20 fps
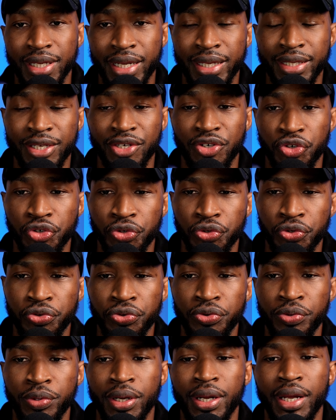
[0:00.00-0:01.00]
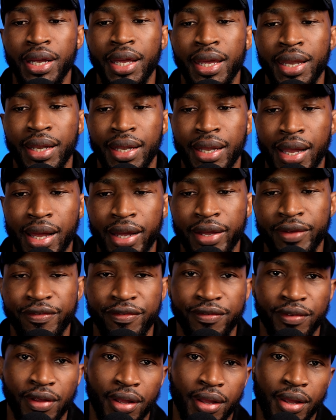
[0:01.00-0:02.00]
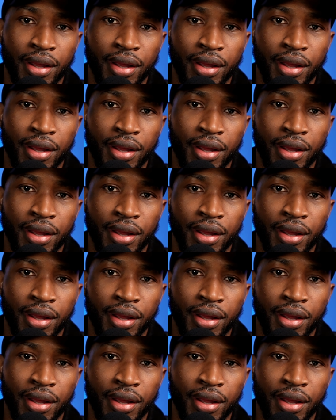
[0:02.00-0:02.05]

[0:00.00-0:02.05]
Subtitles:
it's true in life.